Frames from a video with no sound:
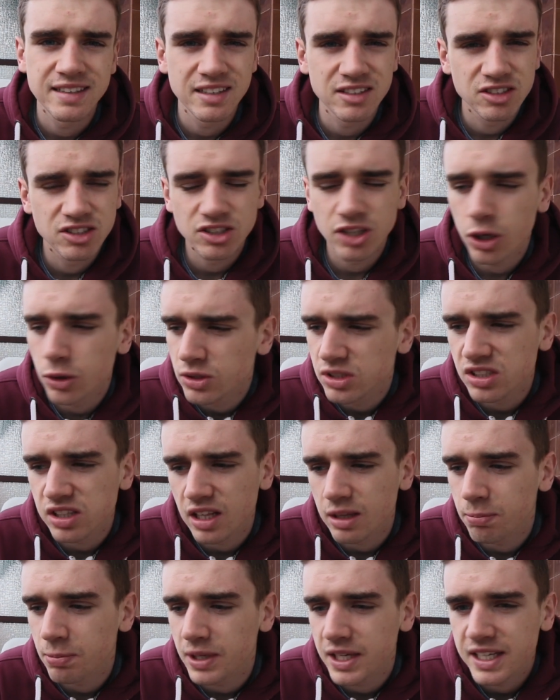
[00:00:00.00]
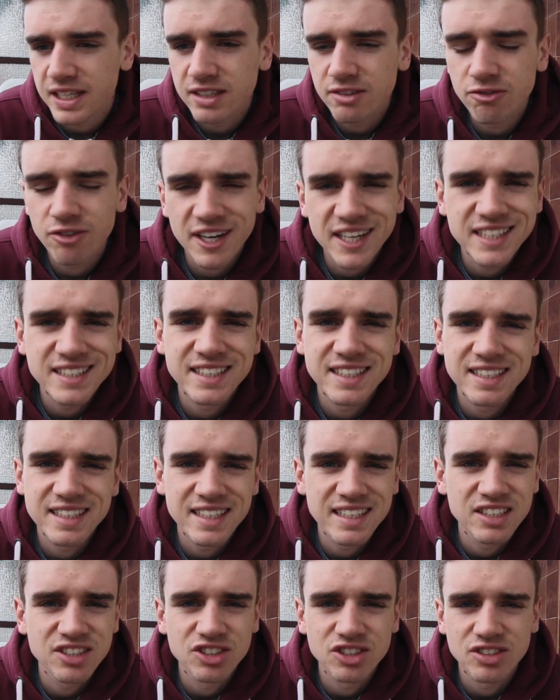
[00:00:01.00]
They're so slippy. Racing
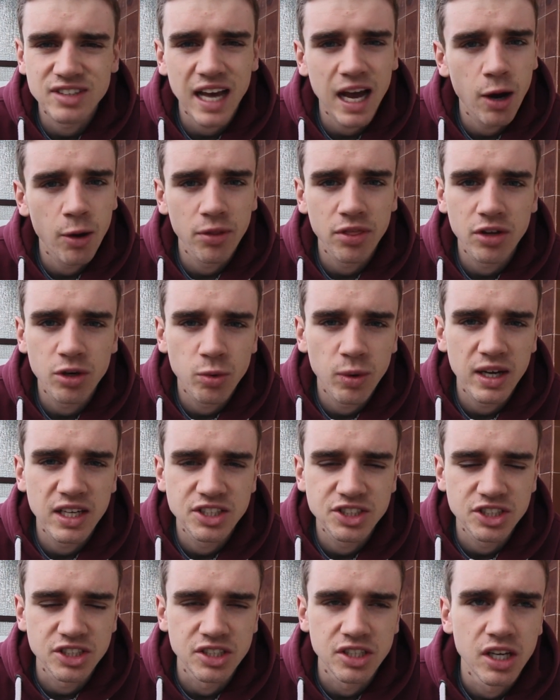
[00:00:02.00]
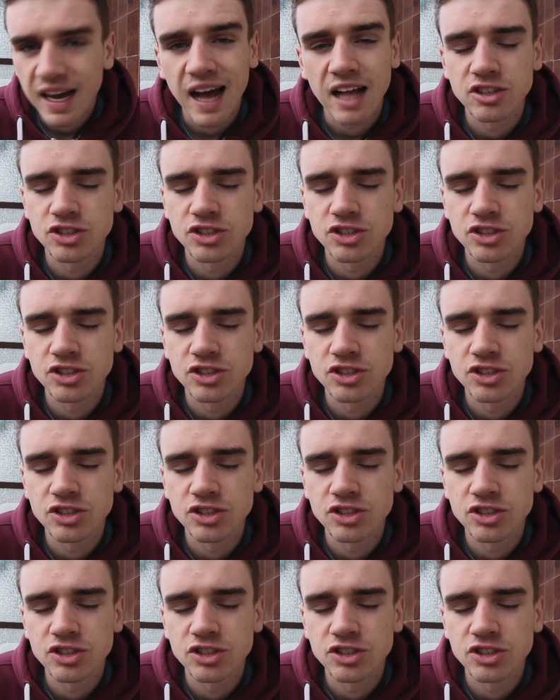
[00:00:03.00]
is just out of the question.